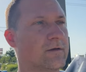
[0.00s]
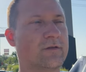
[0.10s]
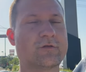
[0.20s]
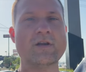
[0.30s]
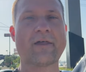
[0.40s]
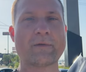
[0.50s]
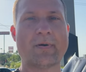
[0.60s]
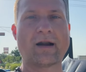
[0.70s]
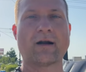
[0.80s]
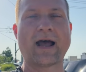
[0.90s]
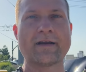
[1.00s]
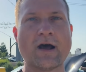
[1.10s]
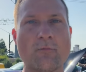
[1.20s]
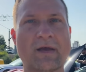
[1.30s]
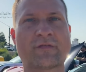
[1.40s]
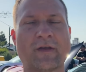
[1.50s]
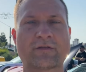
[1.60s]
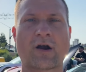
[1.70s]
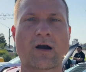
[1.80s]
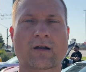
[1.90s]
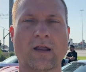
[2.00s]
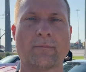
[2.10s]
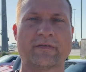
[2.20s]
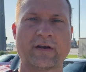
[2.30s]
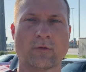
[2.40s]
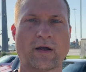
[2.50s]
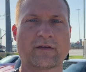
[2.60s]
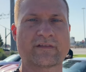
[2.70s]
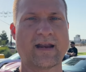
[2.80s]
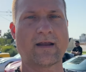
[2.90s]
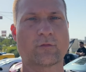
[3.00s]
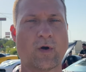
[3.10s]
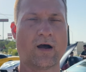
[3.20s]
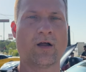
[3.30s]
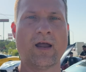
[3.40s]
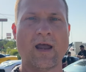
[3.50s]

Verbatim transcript: there's nothing better. Now I know Misfits Car Club is here with us today as well.